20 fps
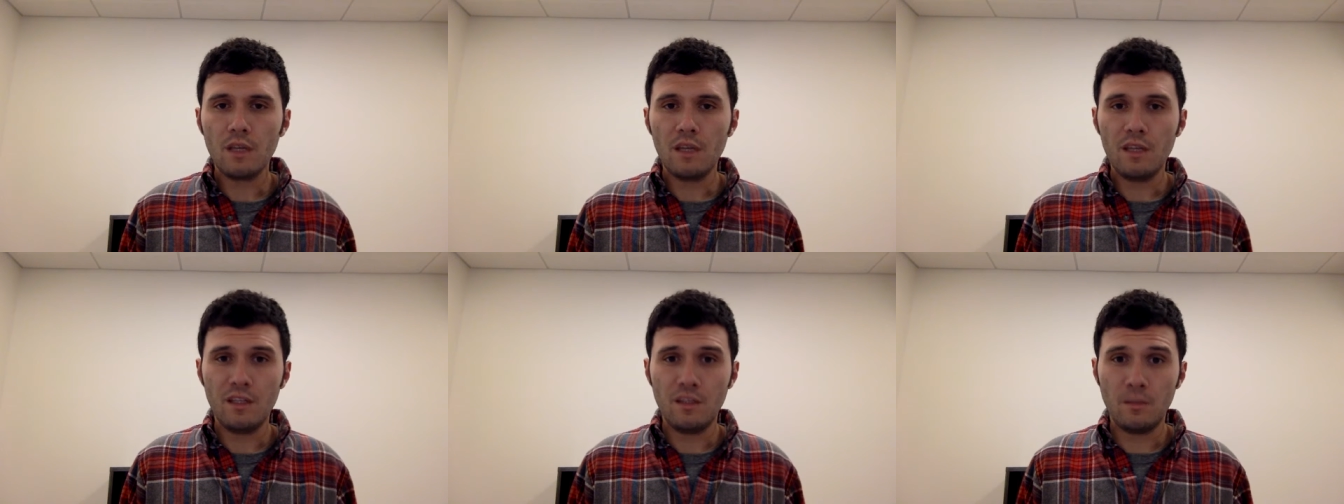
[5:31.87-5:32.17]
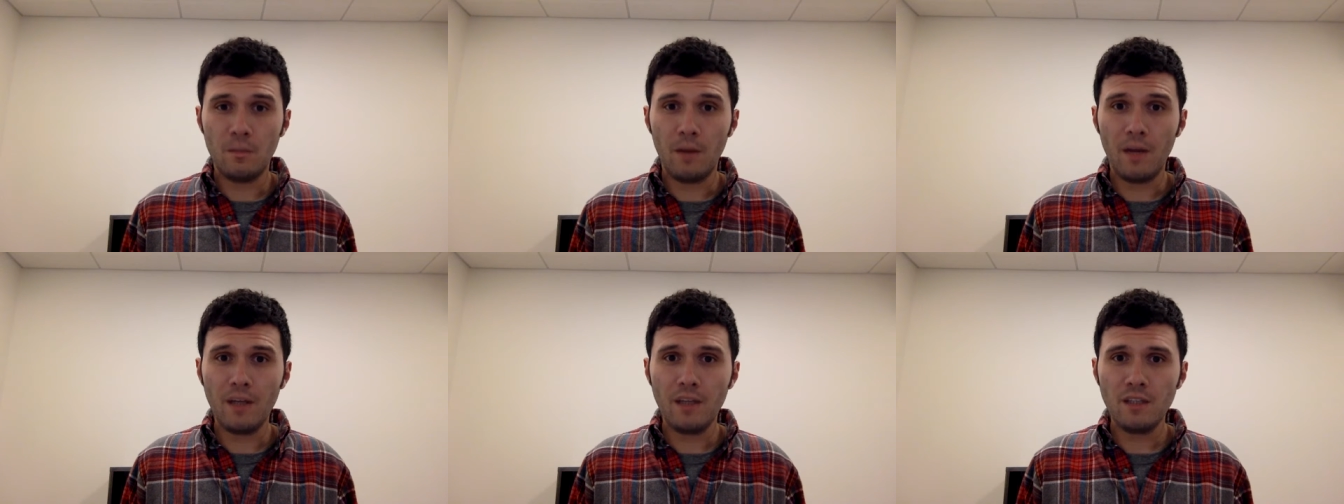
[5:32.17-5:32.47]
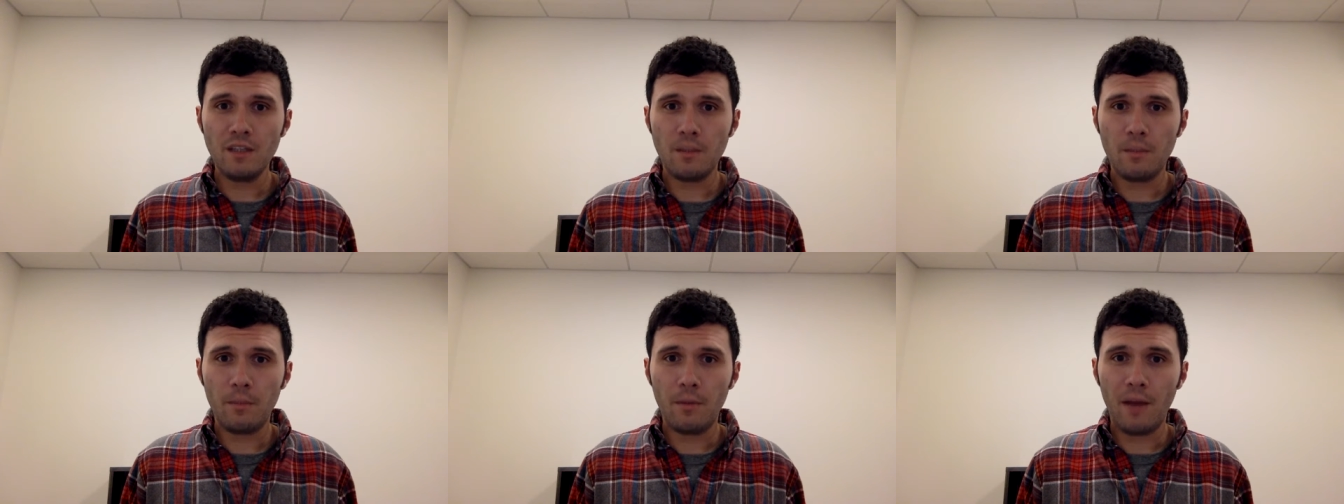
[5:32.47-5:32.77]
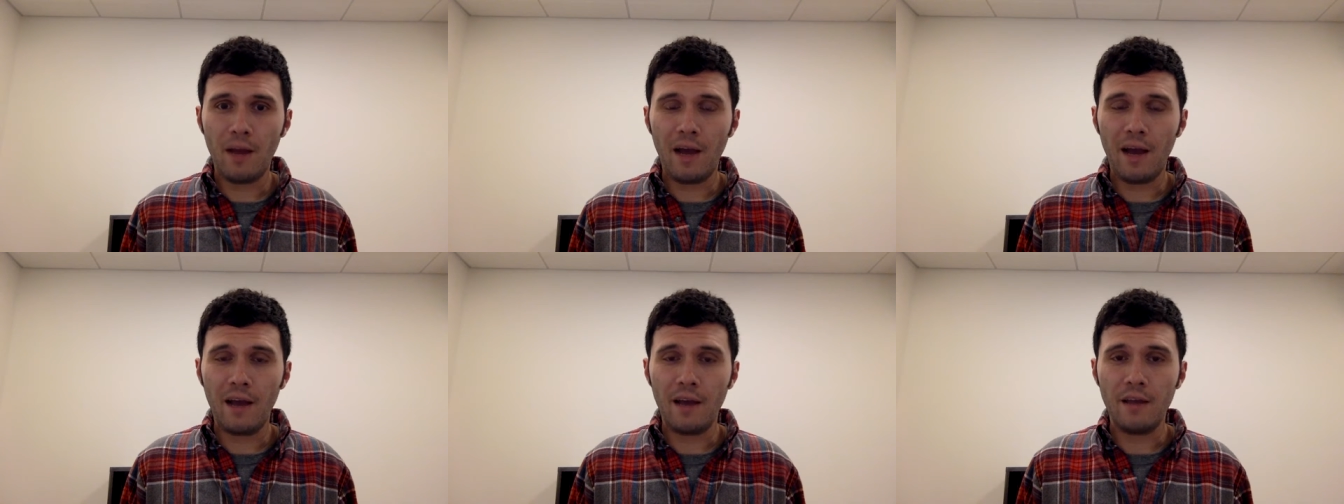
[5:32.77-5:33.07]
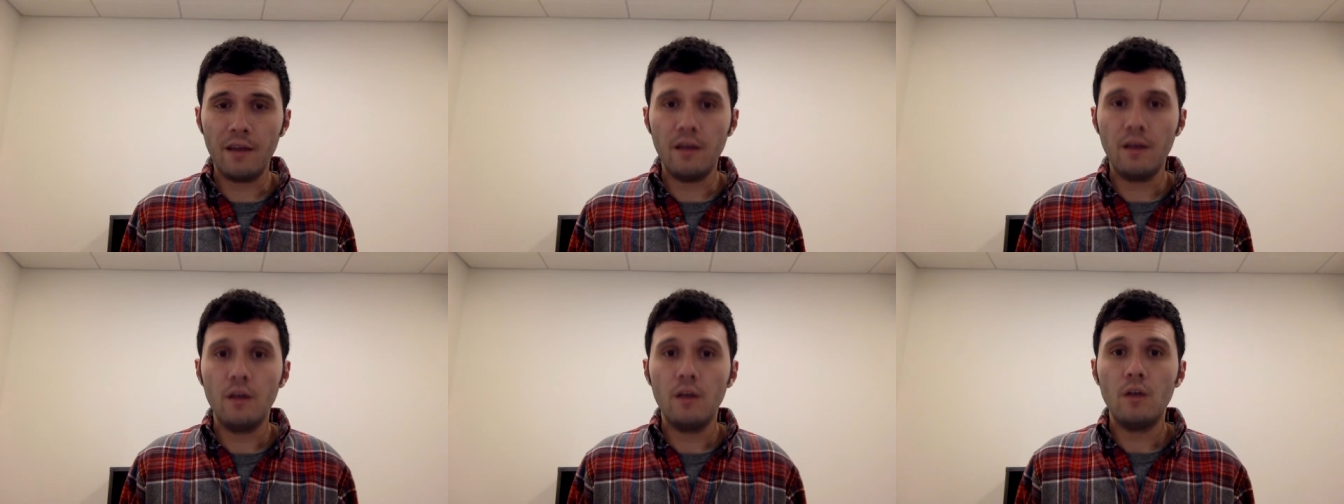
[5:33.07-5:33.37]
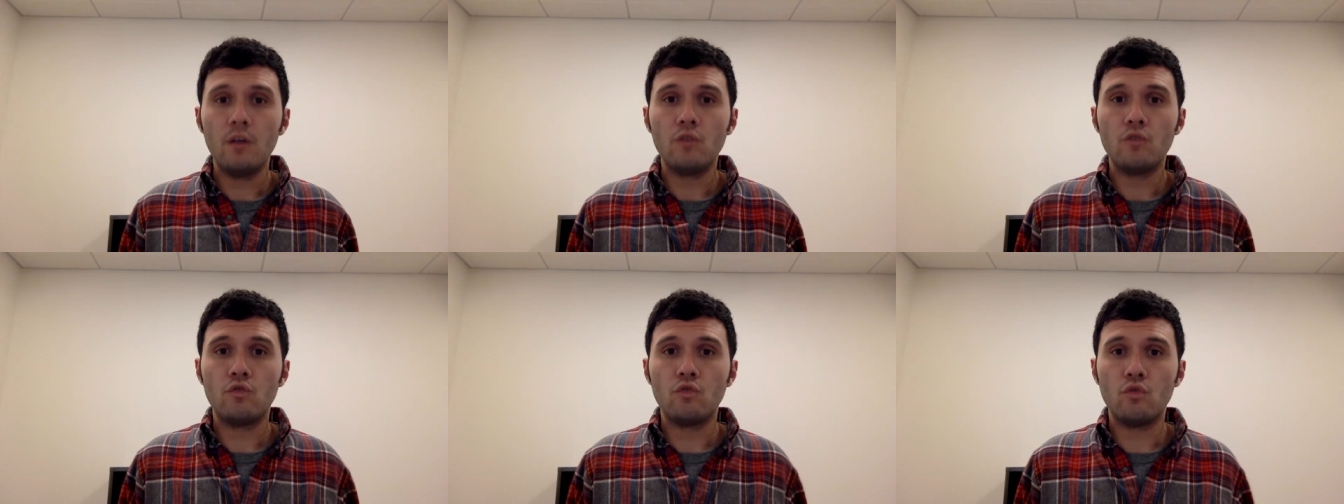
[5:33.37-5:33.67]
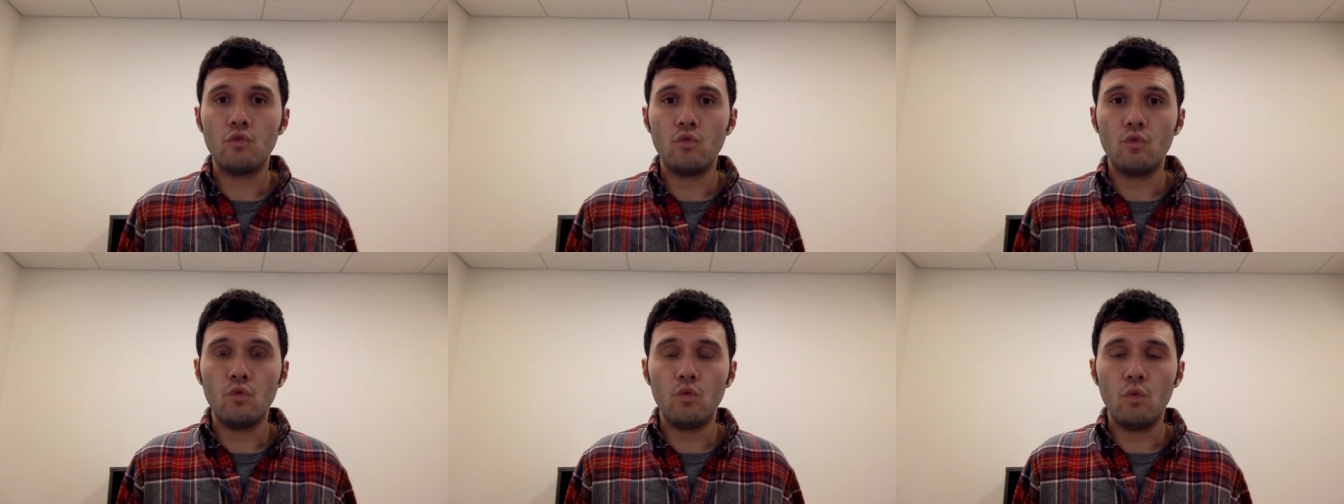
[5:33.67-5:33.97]
its money supply
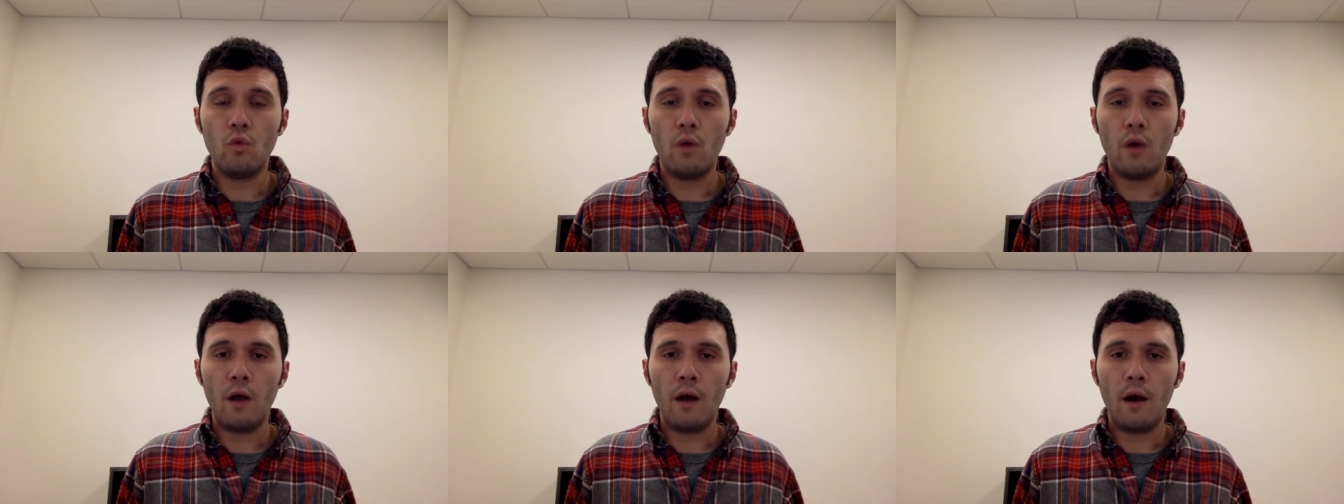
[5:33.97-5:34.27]
to